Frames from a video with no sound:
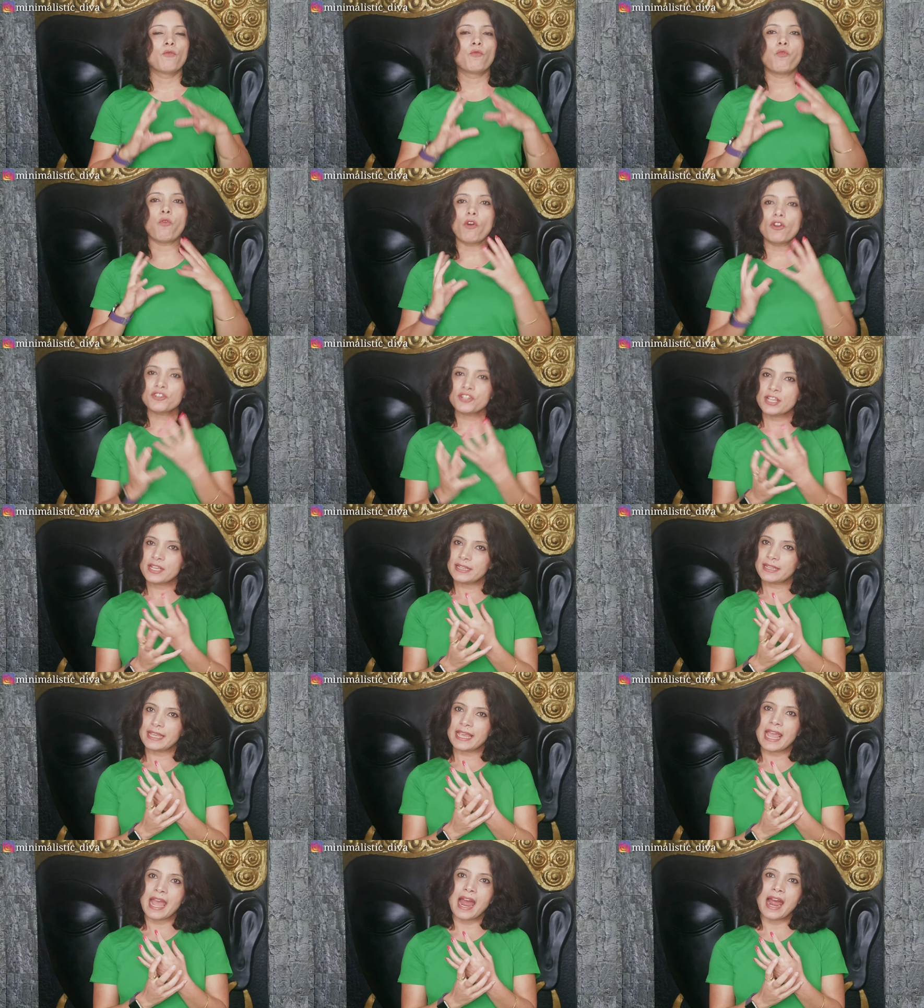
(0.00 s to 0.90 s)
washing
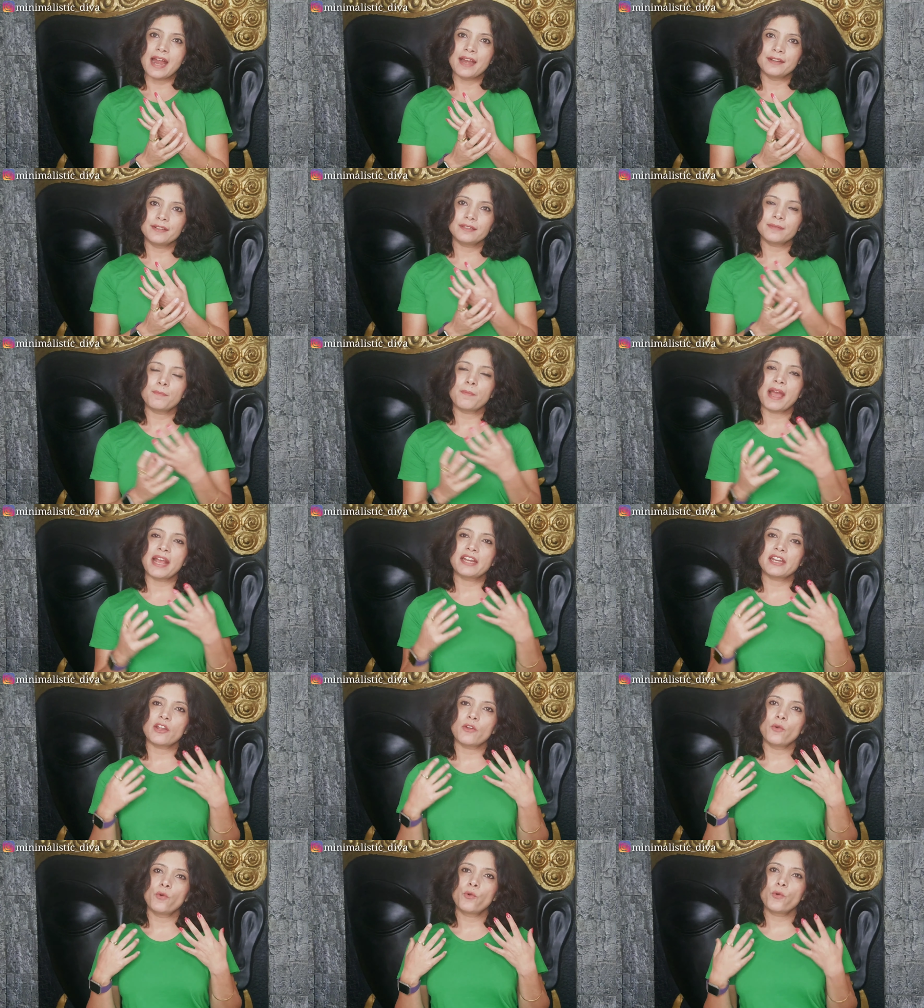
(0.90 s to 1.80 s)
the hands might
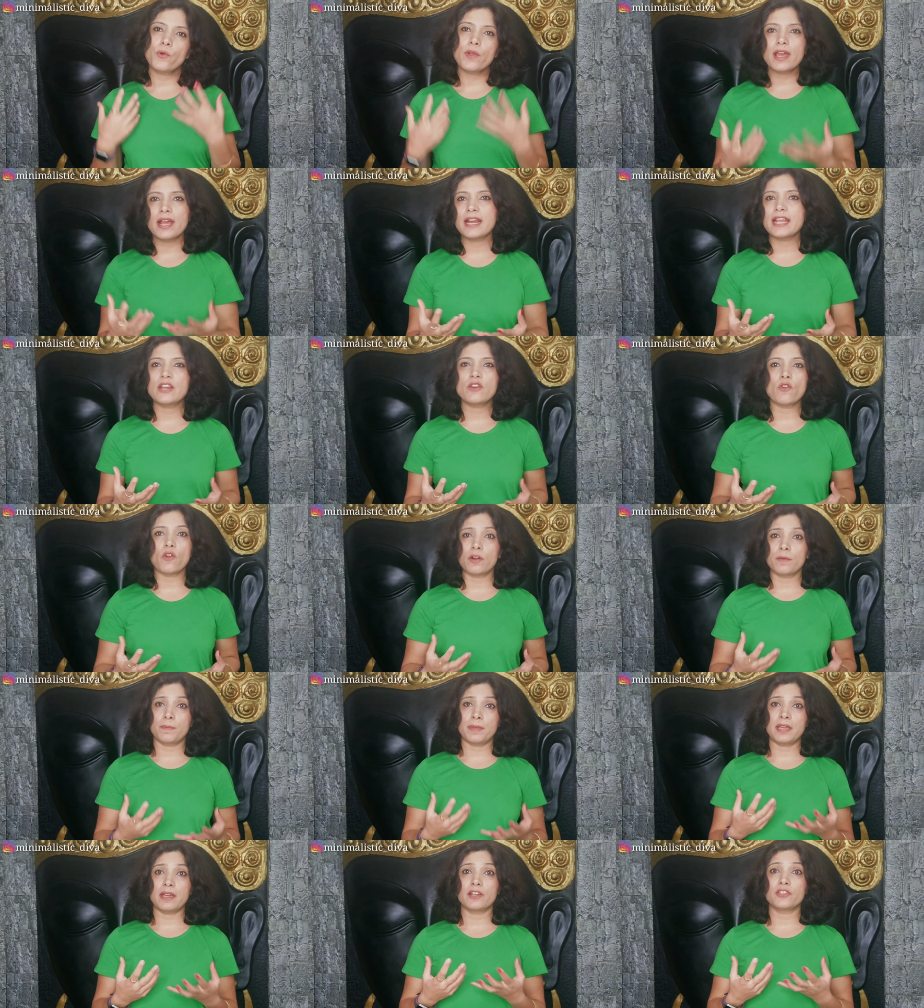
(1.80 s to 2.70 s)
really
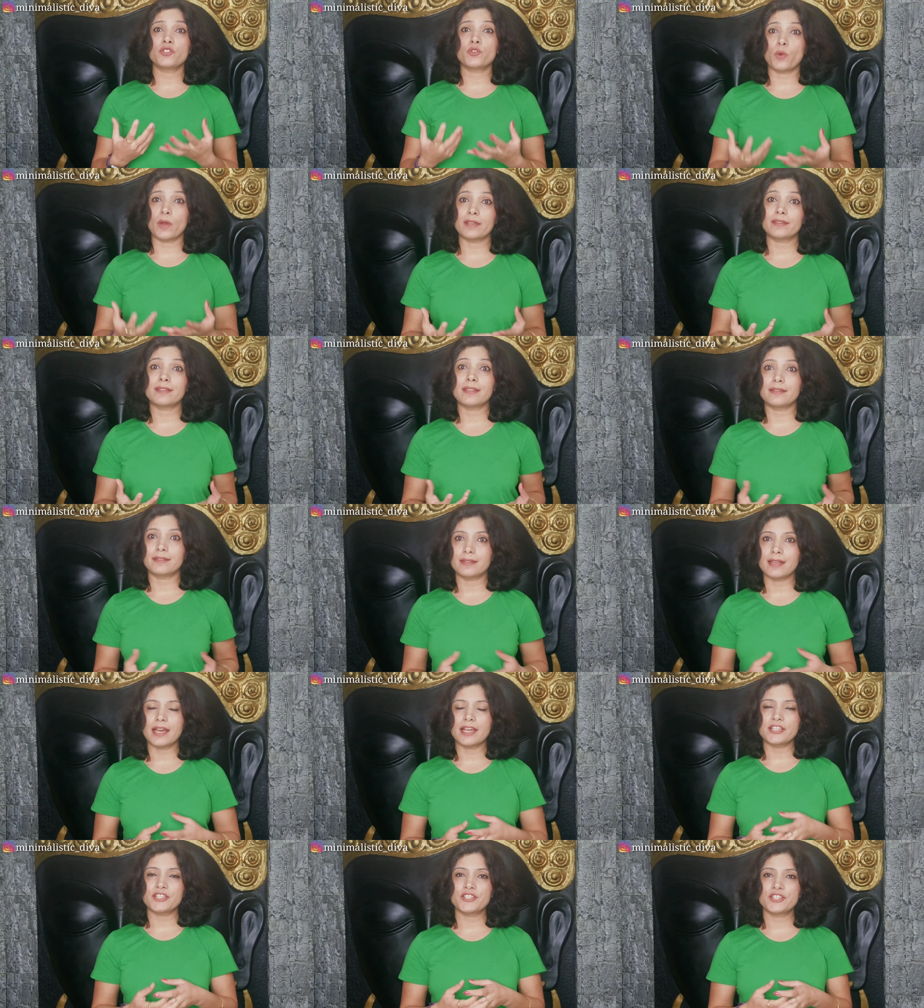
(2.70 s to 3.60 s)
not be a choice as
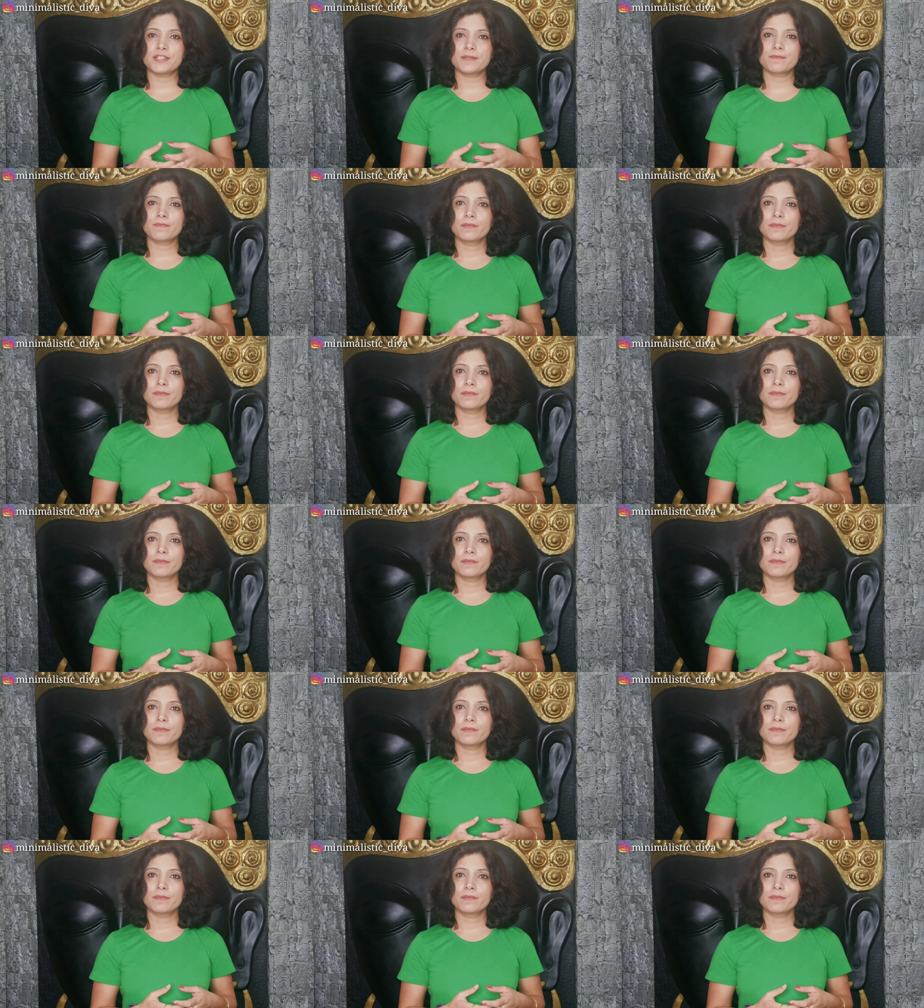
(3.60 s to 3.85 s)
such.